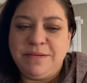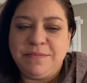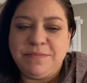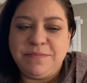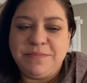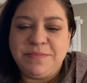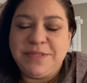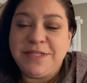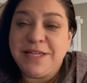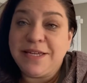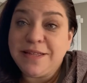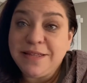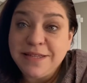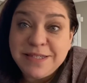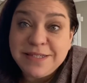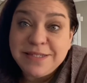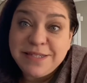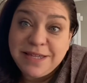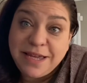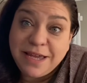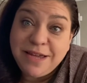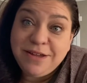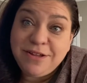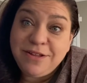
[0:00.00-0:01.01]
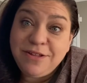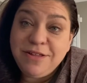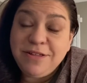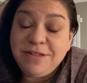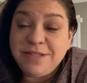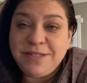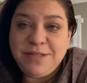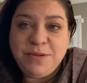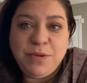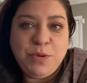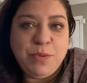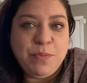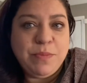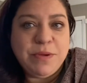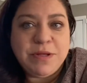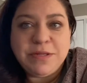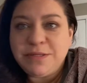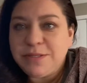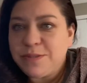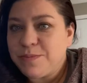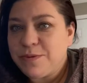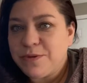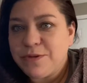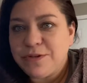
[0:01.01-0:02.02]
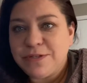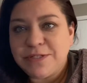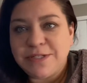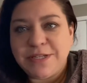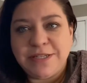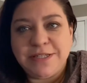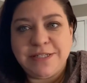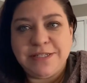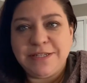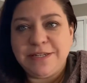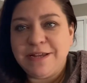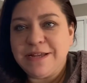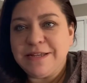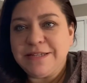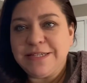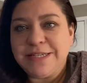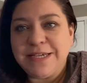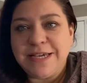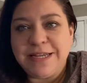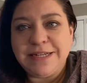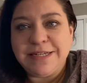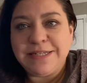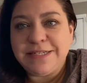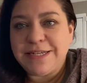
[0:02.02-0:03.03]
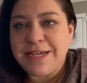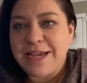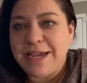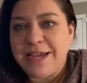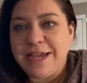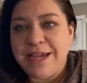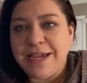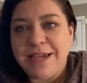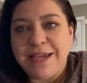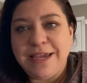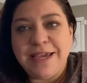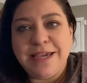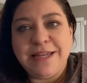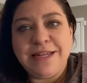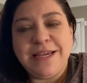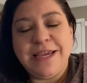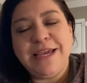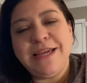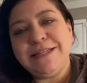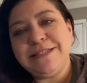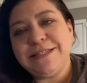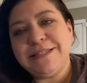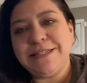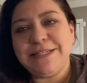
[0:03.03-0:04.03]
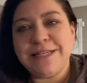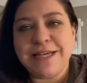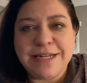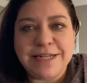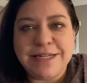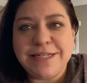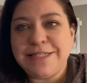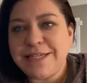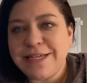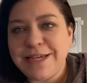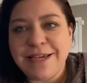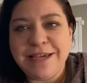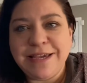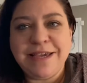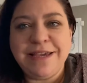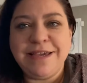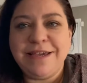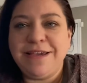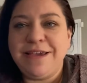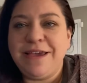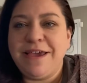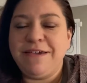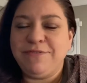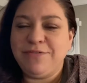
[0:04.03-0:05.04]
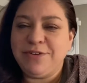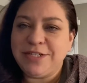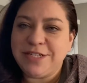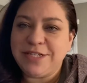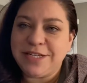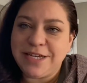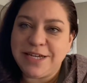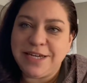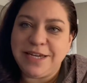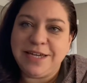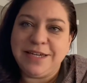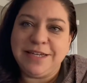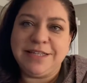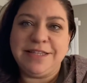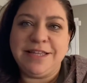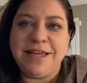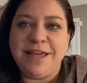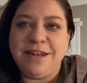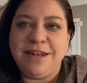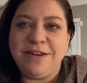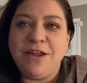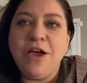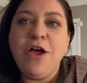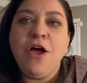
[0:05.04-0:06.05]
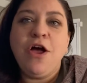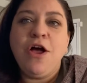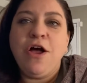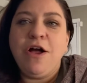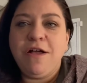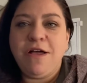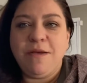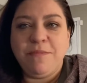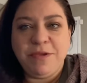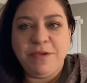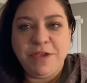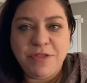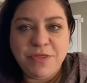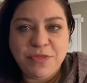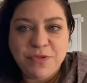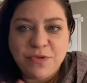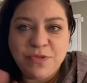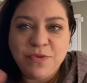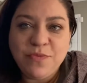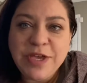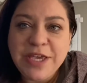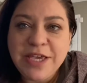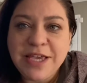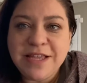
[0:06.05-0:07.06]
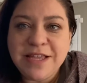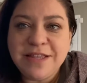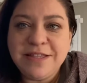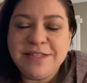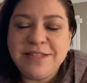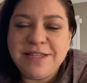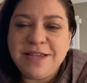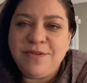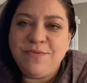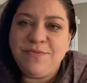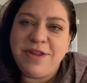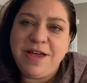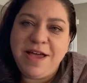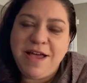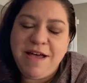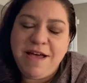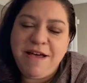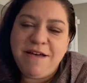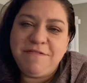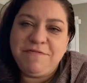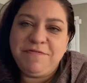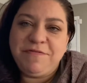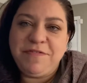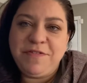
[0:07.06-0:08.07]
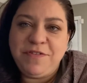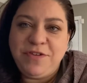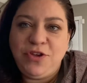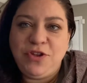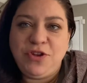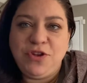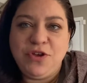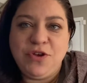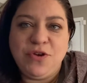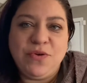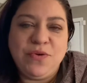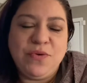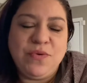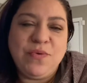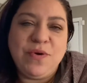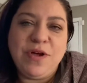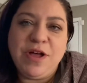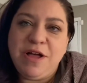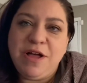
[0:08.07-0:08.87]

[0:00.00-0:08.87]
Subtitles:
daily sales, you know, multiples. I'd send out 10 a day, 8 to 10 a day, every day. And then coming in through the weekends, I would have, you know,